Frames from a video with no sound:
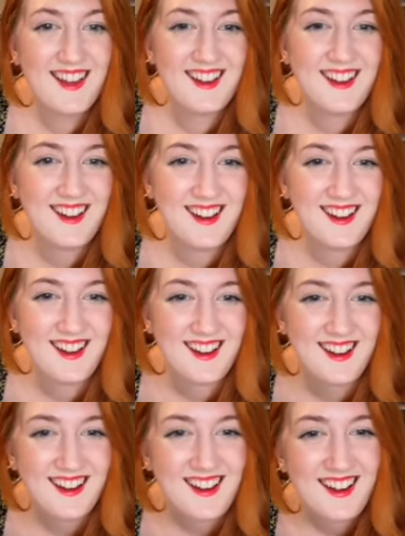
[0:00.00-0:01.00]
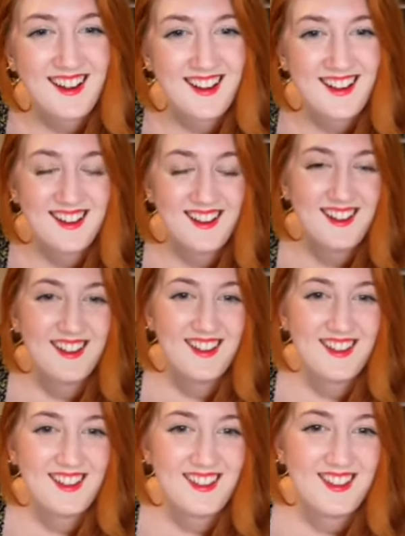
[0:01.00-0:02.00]

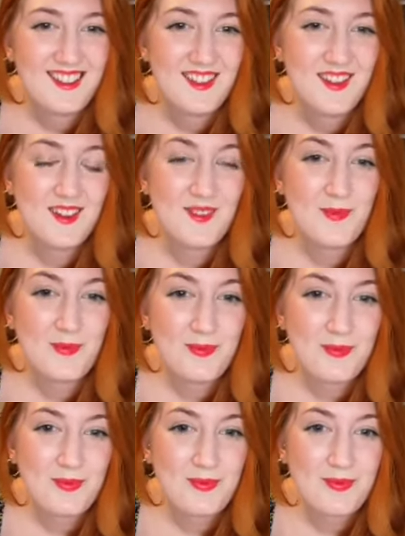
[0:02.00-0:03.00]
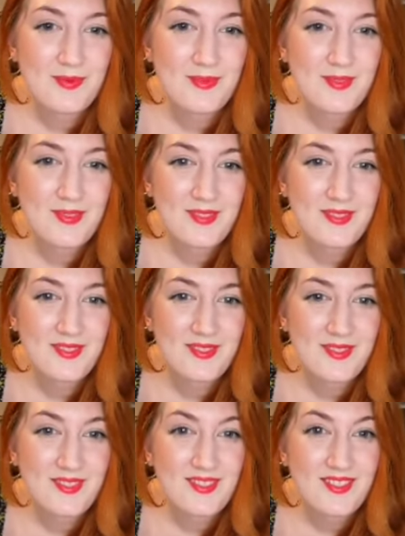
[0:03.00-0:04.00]

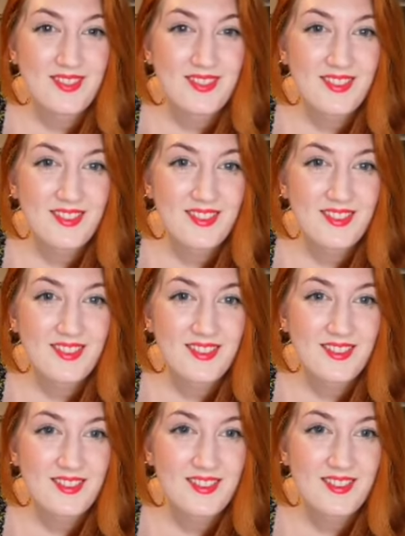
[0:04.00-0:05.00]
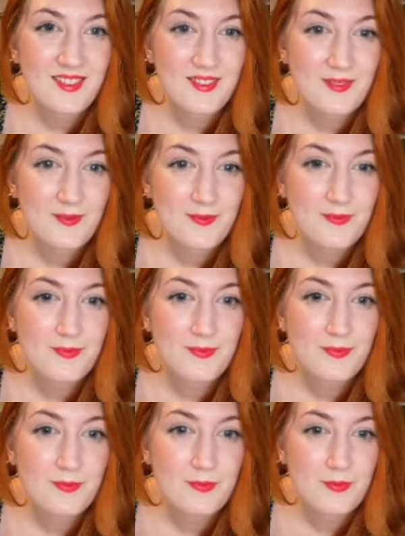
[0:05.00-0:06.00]

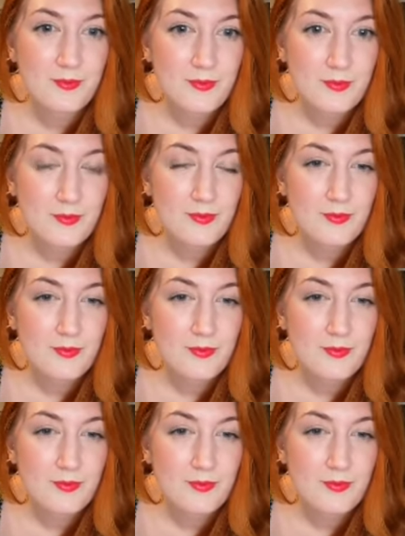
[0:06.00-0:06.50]
No words are spoken by the person on screen.